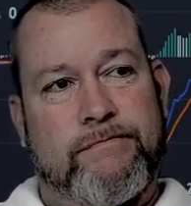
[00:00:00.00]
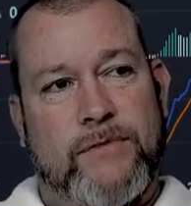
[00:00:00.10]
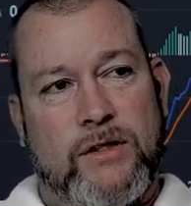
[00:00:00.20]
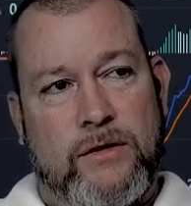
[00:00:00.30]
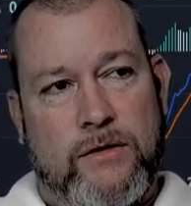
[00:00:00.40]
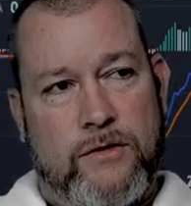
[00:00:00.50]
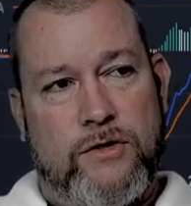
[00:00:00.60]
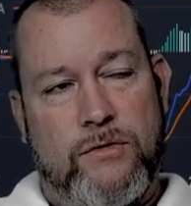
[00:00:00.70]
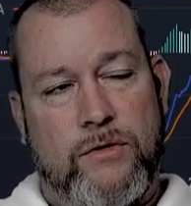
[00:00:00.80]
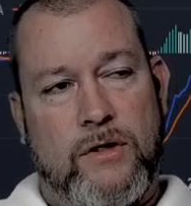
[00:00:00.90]
a little
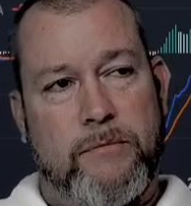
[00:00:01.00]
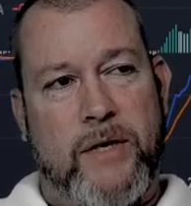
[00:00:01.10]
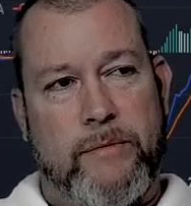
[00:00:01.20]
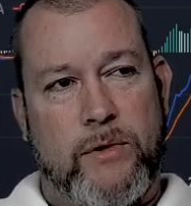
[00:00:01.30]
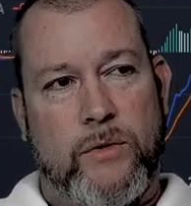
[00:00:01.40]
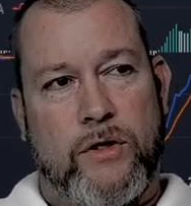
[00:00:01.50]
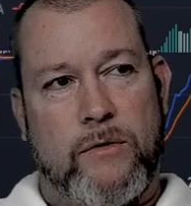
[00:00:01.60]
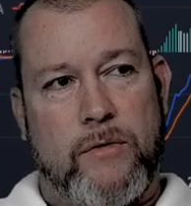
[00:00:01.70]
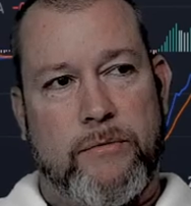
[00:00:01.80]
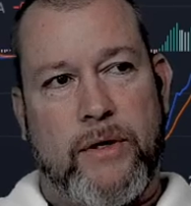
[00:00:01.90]
sooner, maybe we could
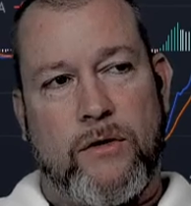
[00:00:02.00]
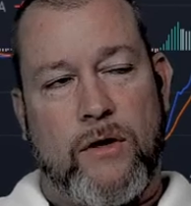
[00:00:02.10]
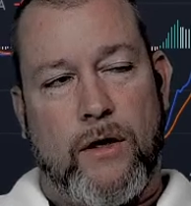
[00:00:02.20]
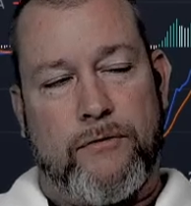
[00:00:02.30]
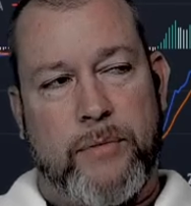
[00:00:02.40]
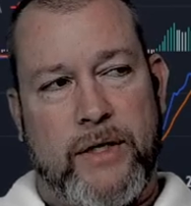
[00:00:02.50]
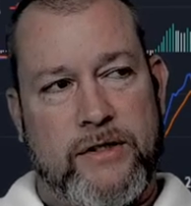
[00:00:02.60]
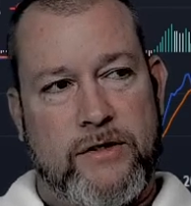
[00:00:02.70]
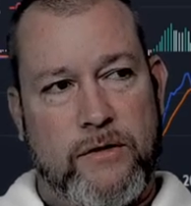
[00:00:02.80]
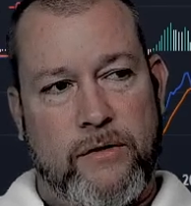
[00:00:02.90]
have been better off, but I
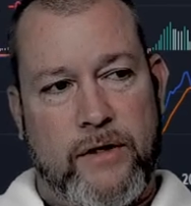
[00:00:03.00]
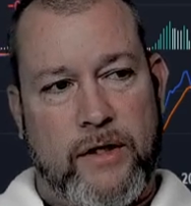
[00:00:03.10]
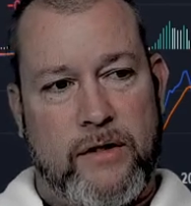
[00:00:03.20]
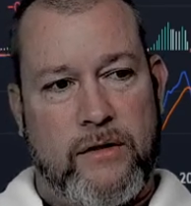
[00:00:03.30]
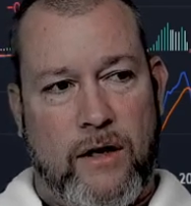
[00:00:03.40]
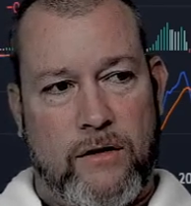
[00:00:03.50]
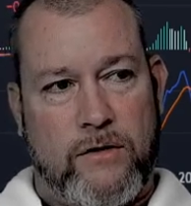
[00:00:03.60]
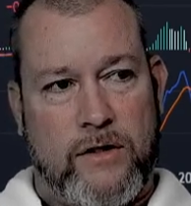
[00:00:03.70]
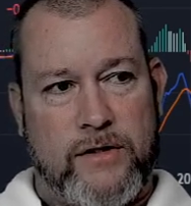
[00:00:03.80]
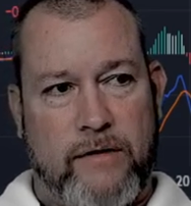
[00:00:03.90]
still think dollar
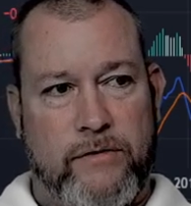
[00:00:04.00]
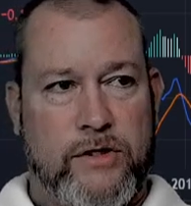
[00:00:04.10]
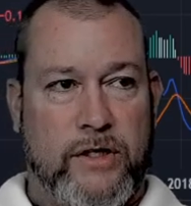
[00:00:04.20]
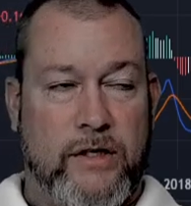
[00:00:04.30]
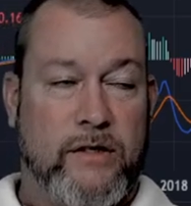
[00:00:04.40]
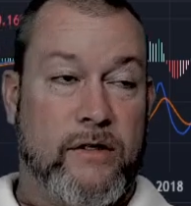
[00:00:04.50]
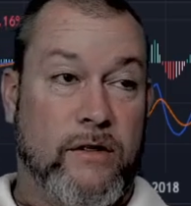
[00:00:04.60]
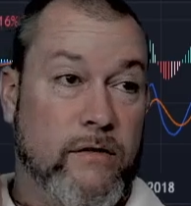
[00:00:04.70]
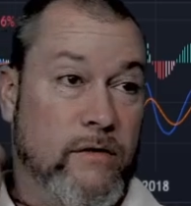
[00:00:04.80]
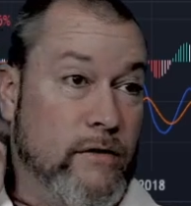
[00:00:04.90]
cost averaging
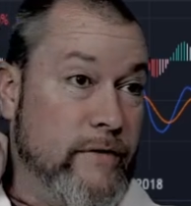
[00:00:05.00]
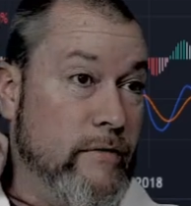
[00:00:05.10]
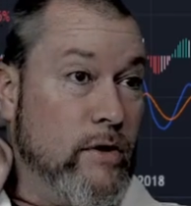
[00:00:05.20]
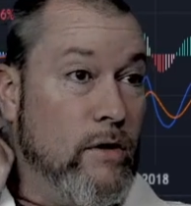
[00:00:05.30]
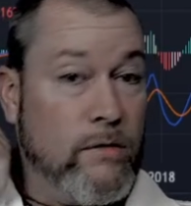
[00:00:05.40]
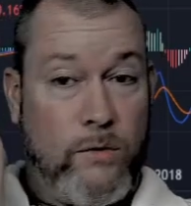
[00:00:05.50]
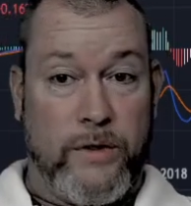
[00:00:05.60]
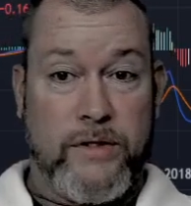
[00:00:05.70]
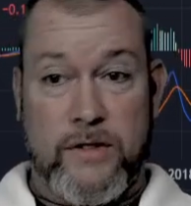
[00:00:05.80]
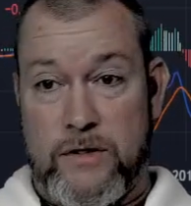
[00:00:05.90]
into your favorite
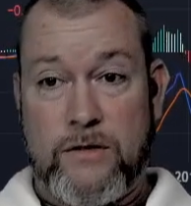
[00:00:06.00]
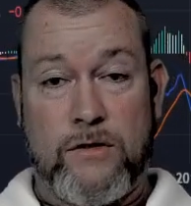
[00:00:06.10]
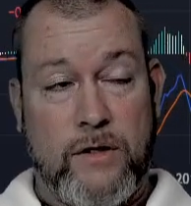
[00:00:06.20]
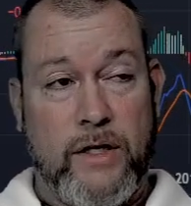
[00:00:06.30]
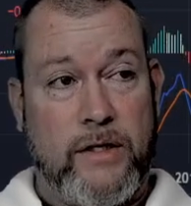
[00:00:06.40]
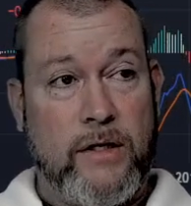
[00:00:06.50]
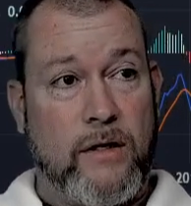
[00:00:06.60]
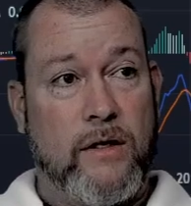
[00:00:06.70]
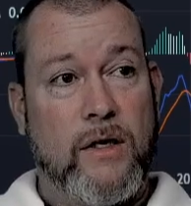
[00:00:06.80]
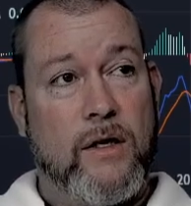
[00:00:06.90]
altcoins is a good
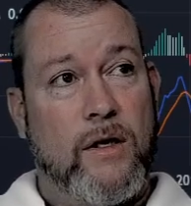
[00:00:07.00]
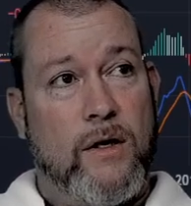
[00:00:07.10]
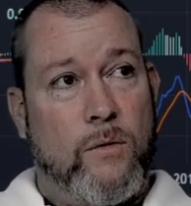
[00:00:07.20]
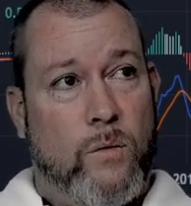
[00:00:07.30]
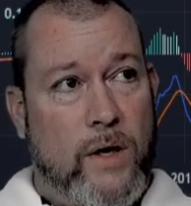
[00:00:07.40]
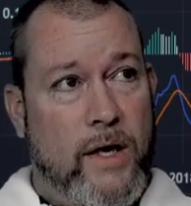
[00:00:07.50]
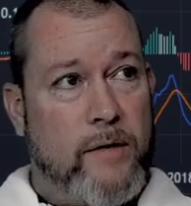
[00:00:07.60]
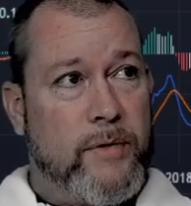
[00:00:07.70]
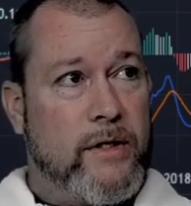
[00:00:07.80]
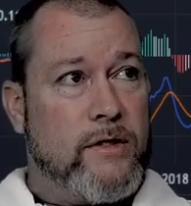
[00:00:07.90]
idea. Why?
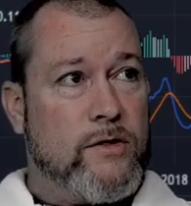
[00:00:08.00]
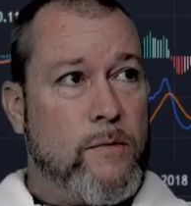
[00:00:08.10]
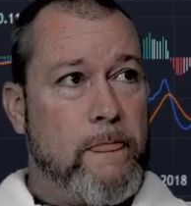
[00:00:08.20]
Because